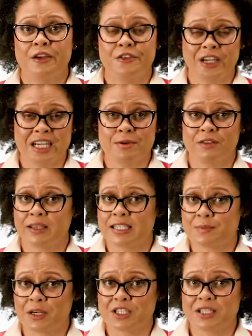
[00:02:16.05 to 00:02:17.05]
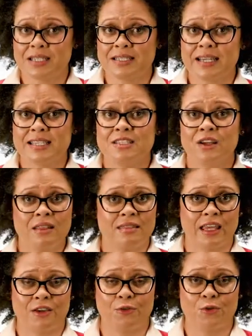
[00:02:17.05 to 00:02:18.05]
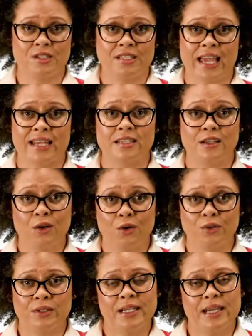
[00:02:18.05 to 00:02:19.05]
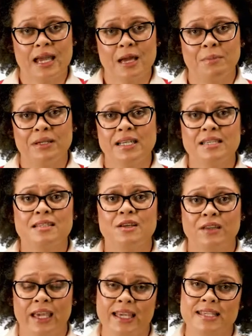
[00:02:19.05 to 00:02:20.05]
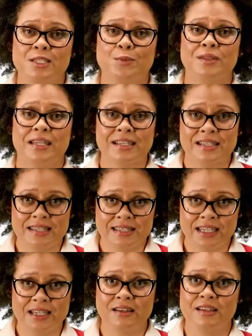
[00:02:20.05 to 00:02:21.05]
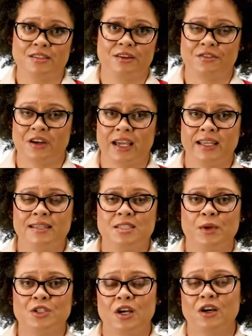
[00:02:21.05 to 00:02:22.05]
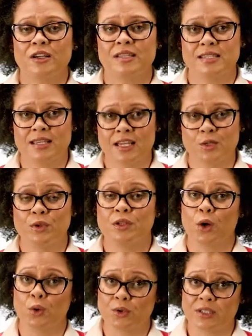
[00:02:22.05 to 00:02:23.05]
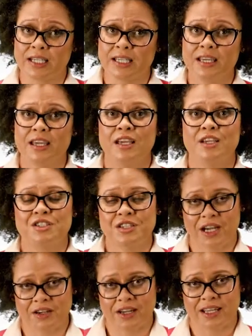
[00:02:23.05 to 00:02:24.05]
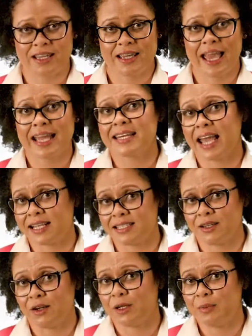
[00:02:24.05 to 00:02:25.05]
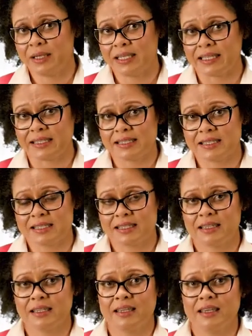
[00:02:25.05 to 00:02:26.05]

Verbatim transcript: Freedom of expression does not therefore stand alone but is located within a series of rights which are concerned with holding, sharing, and acting on opinions.